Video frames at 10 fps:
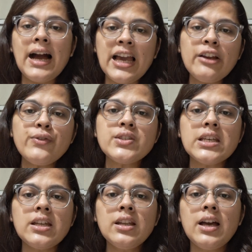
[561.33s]
I've
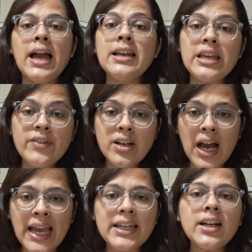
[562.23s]
seen and even
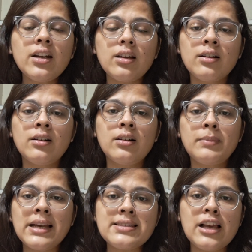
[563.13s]
I did it uh,
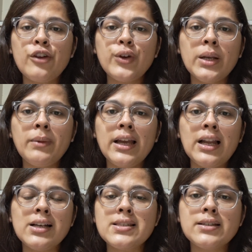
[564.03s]
myself in my
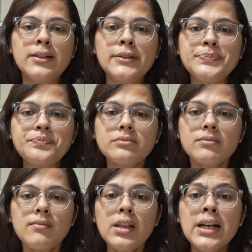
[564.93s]
last um,
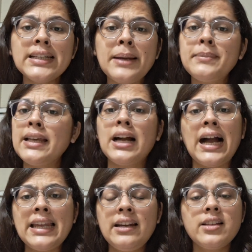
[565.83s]
attempt like
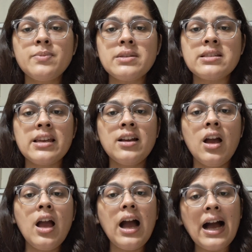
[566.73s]
i did this mistake
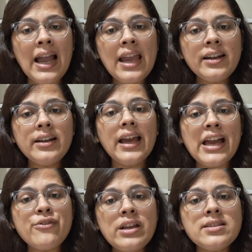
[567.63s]
i did
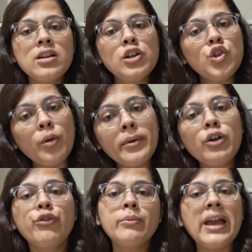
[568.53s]
every single
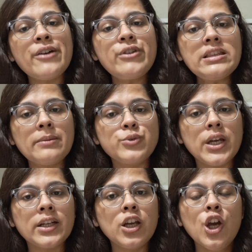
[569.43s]
topic from every
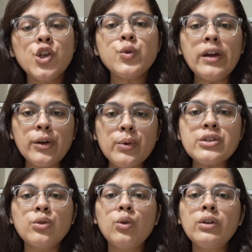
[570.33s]
subject so it
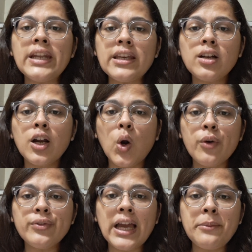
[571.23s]
was you know taking a lot
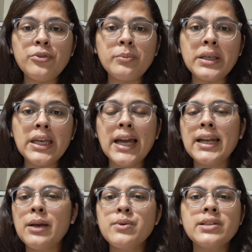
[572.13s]
of time for me
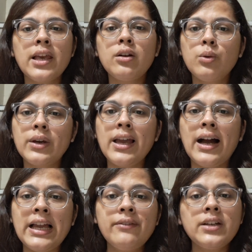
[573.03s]
and i was like
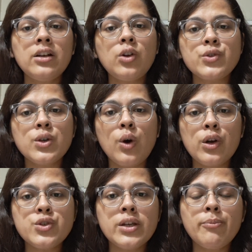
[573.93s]
okay i have done
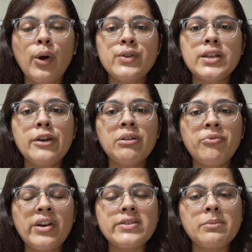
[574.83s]
toxicology poisoning
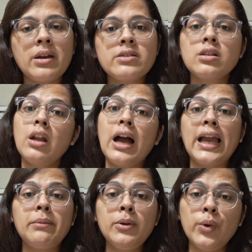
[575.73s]
from forensic medicine
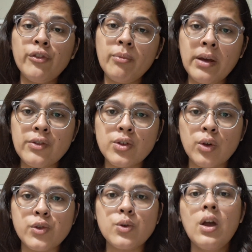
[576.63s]
i'll be doing it from
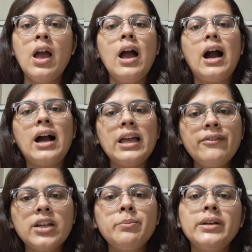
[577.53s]
medicine also i
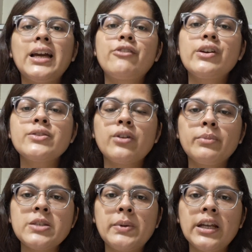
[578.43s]
have done pediatrics
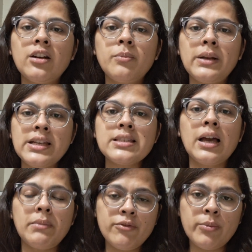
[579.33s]
from this particular place
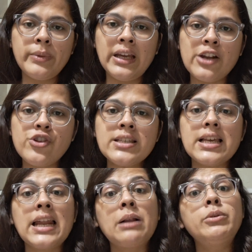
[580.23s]
i mean from
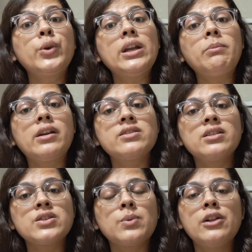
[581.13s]
pediatrics and i'll be doing it in
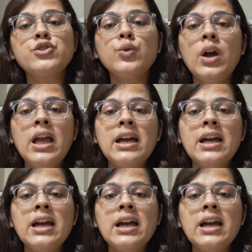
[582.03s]
medicine as well so